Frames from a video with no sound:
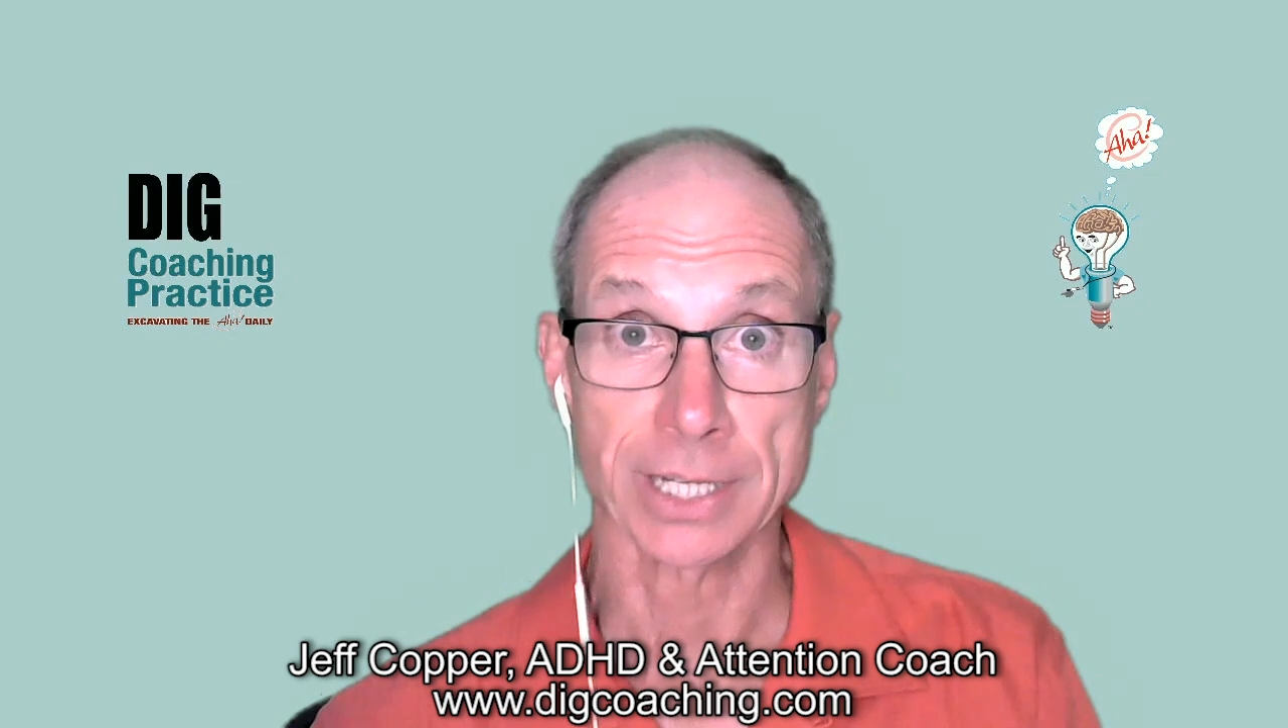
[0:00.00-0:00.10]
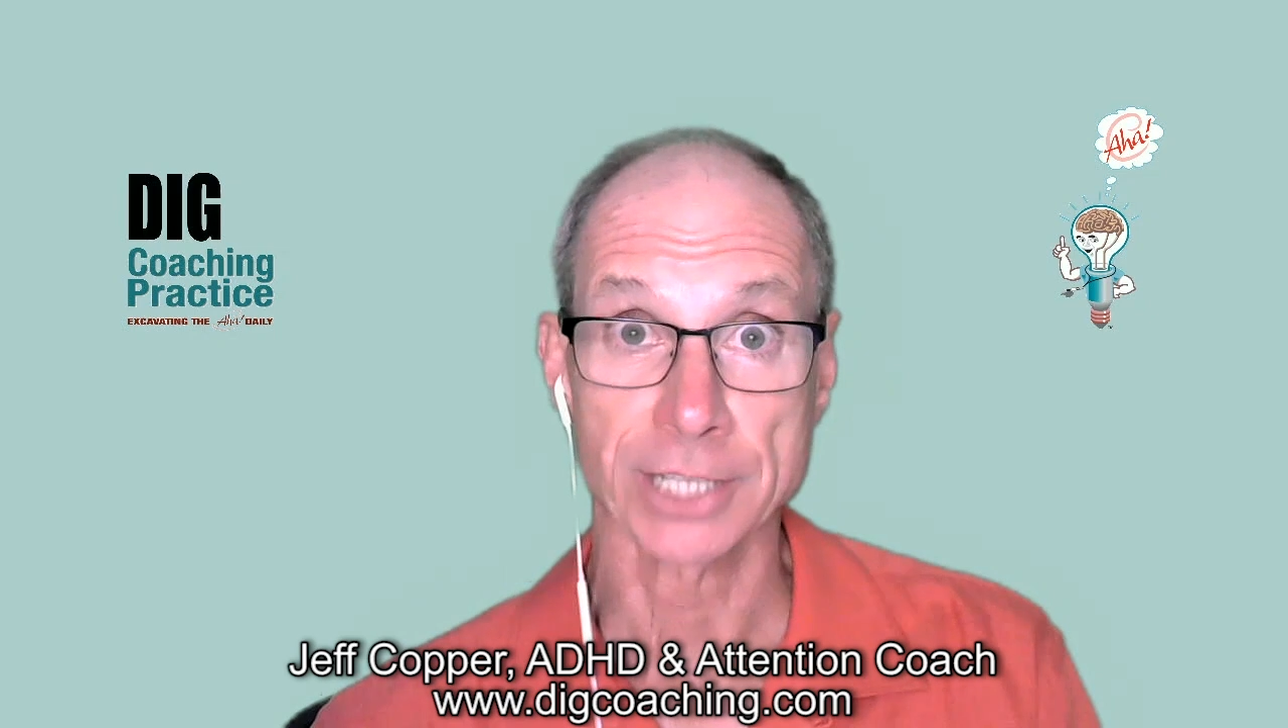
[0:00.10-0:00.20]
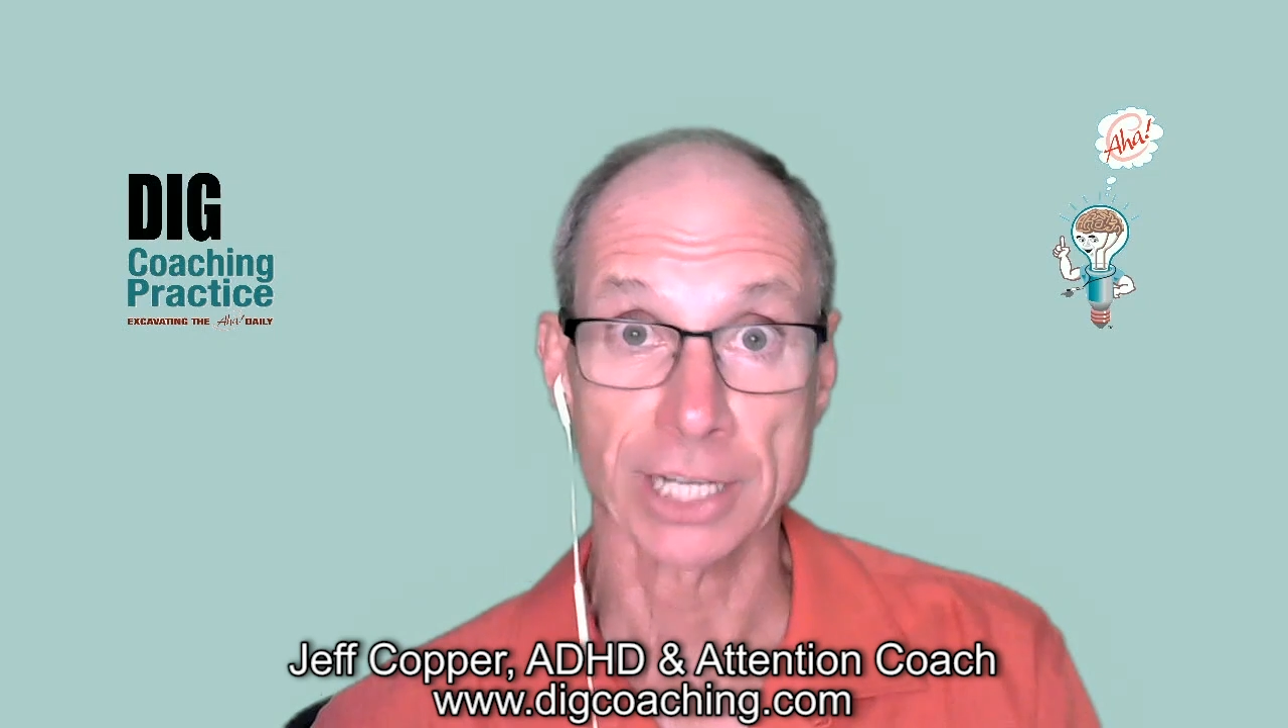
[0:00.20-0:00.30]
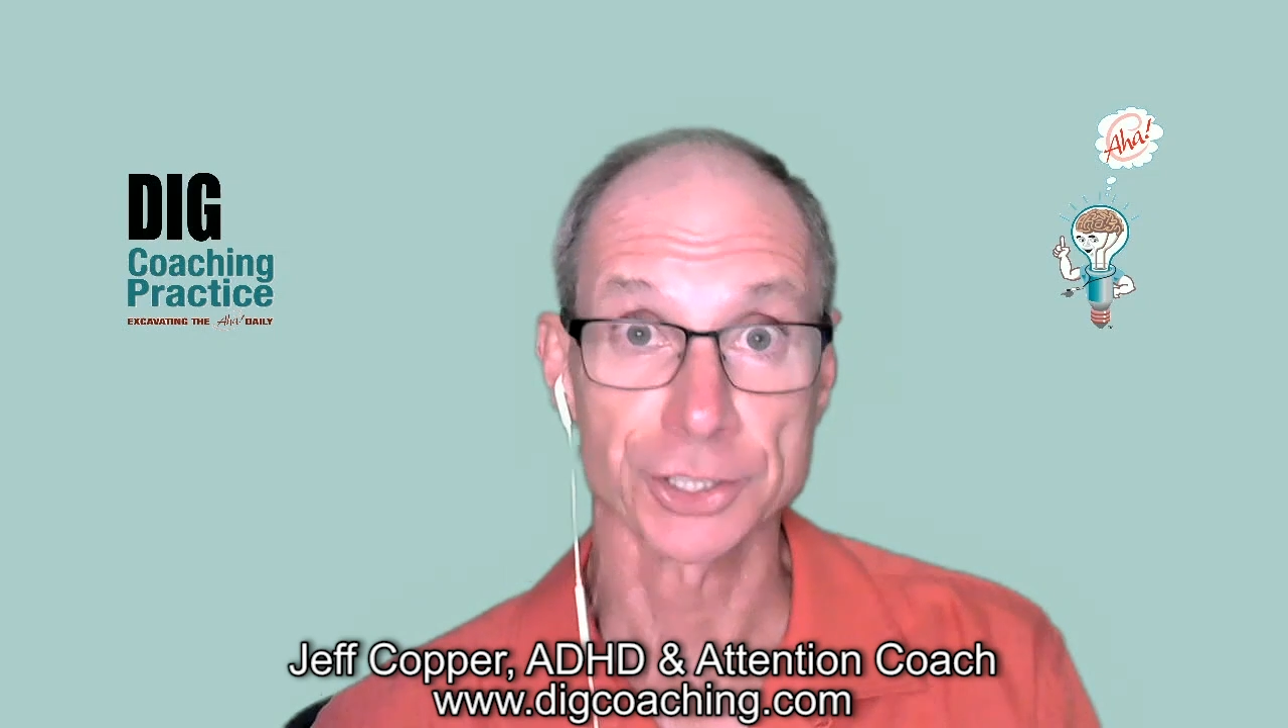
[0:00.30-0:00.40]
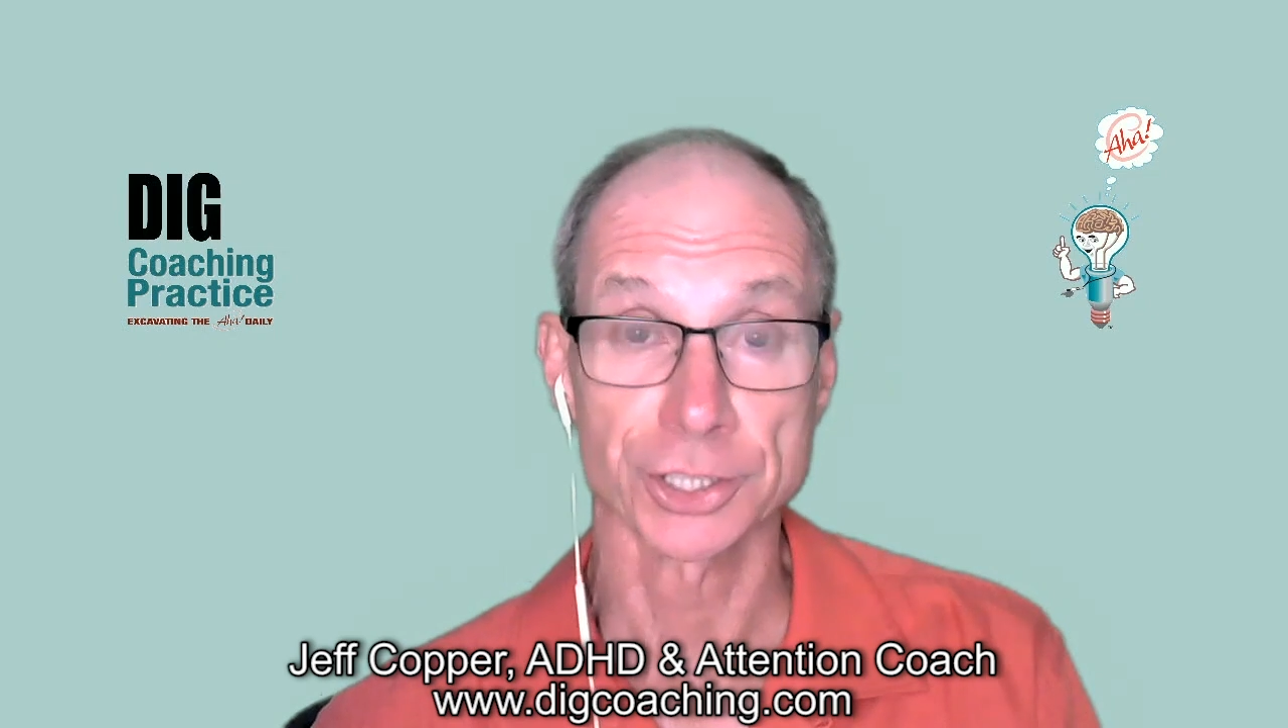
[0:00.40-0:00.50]
and
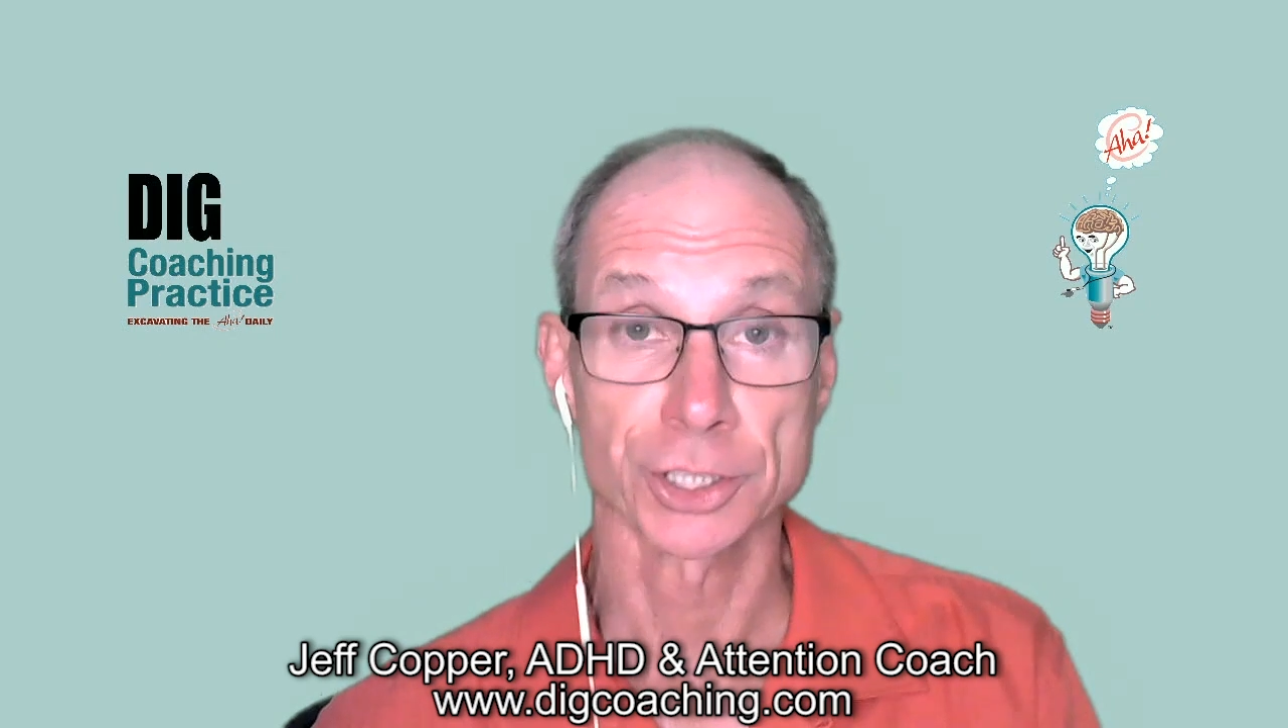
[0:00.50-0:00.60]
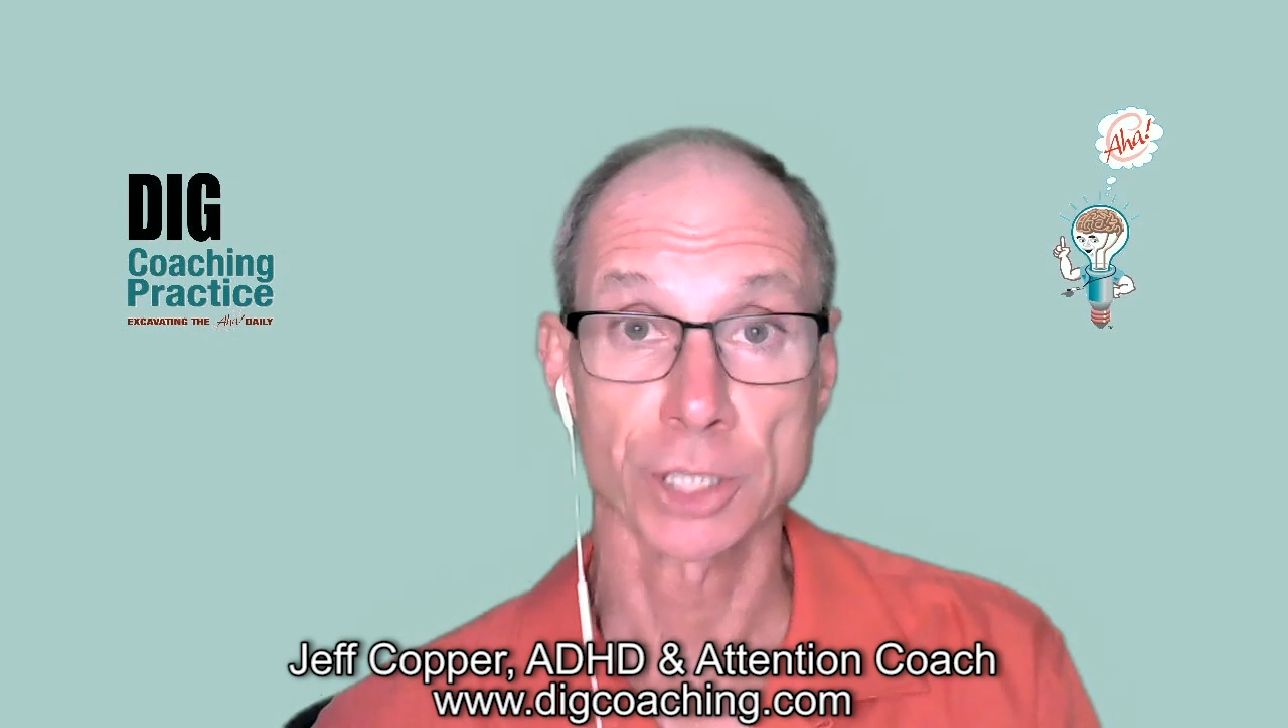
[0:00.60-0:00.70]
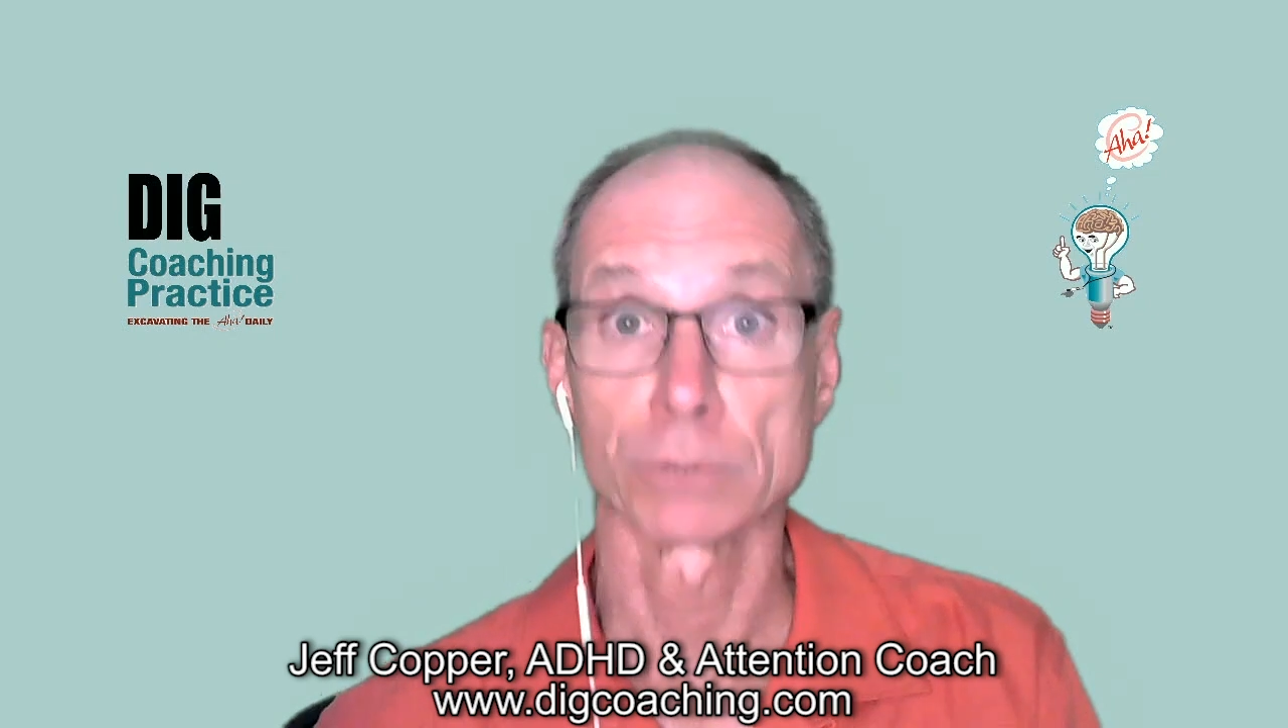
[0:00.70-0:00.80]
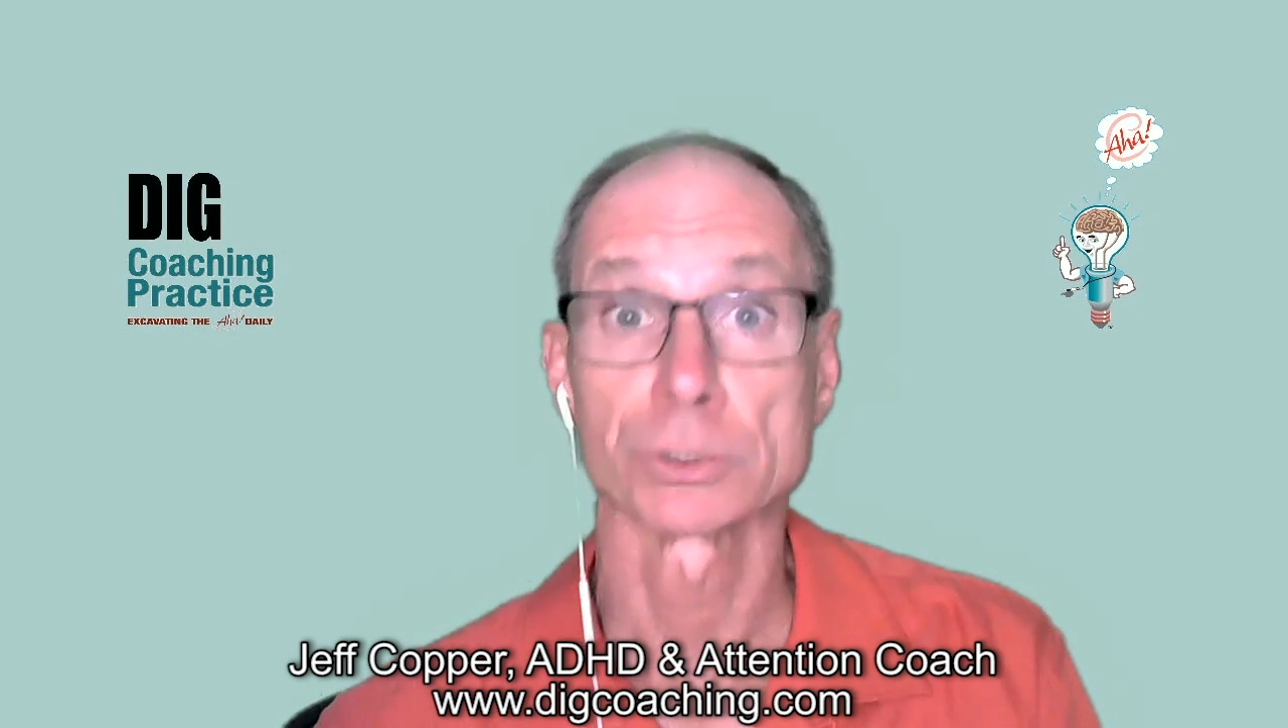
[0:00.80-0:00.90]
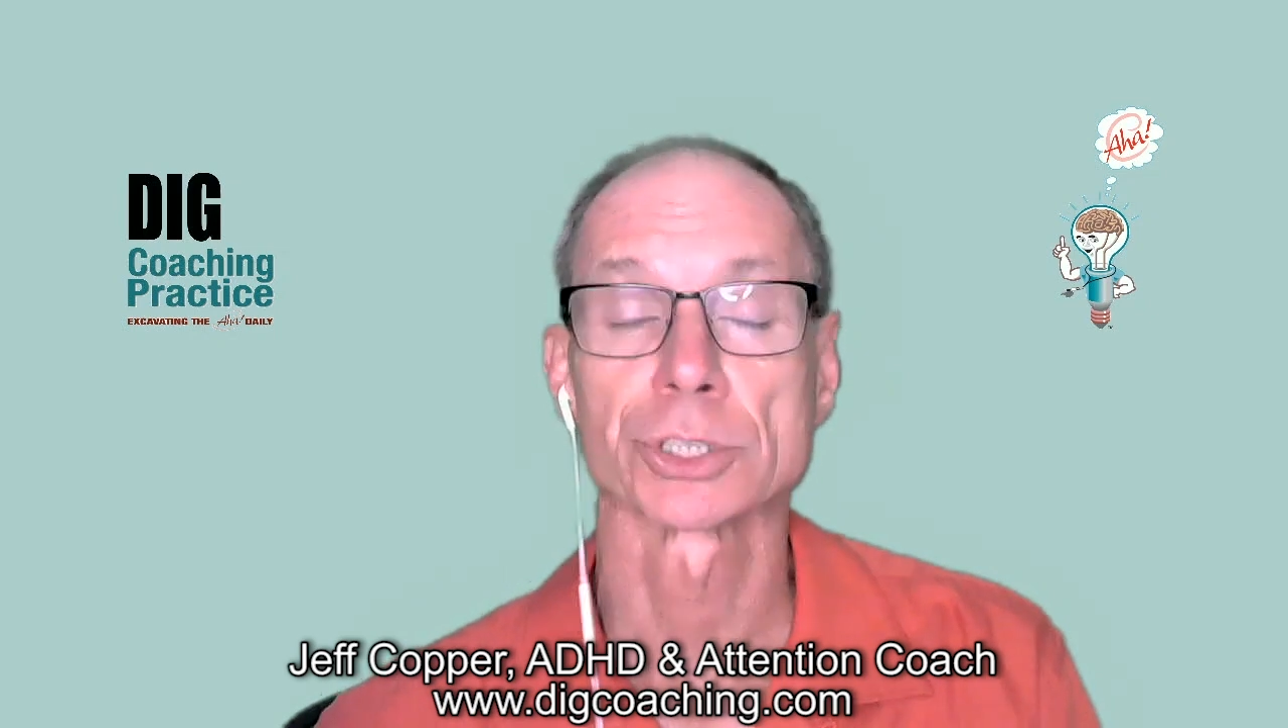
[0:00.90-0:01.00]
attention
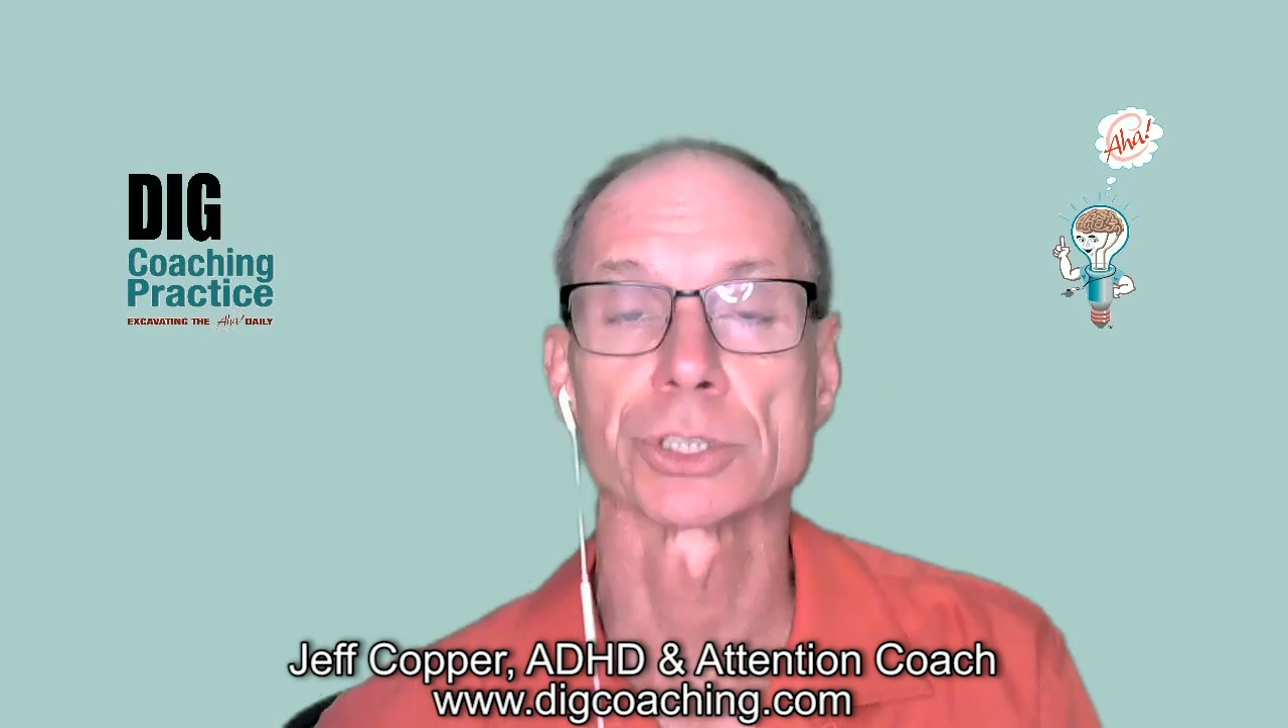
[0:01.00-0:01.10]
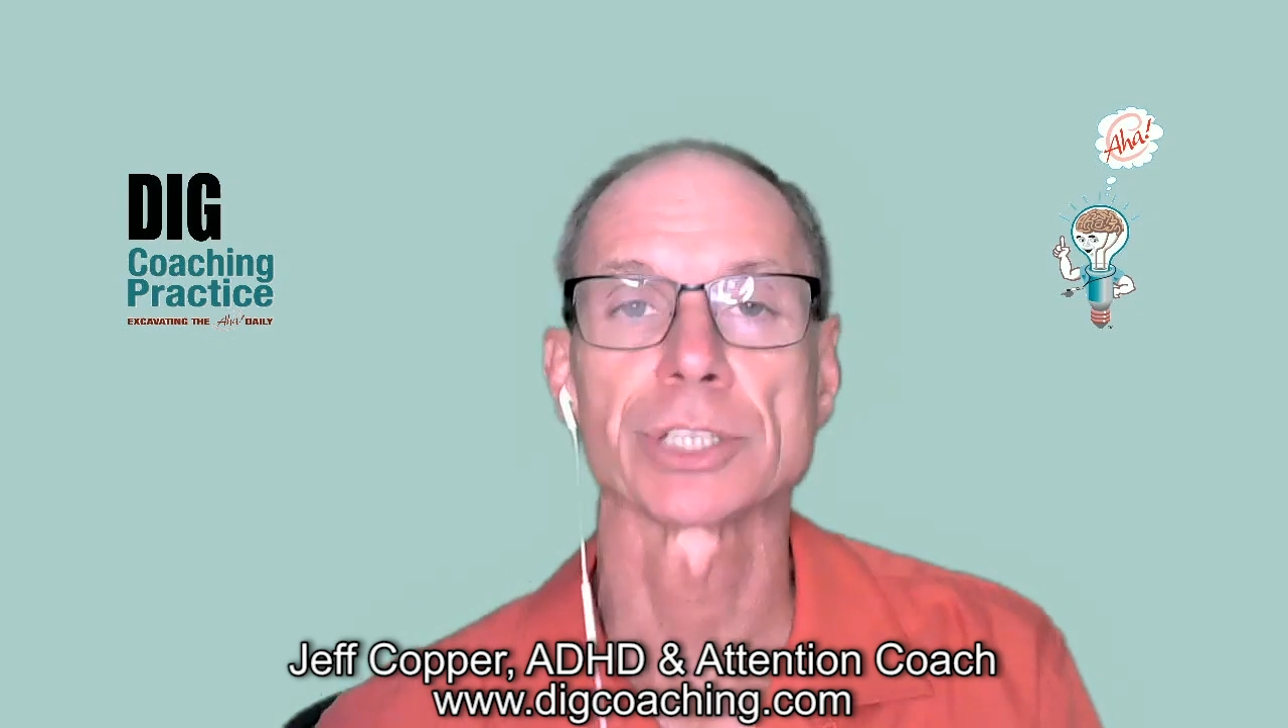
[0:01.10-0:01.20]
coach,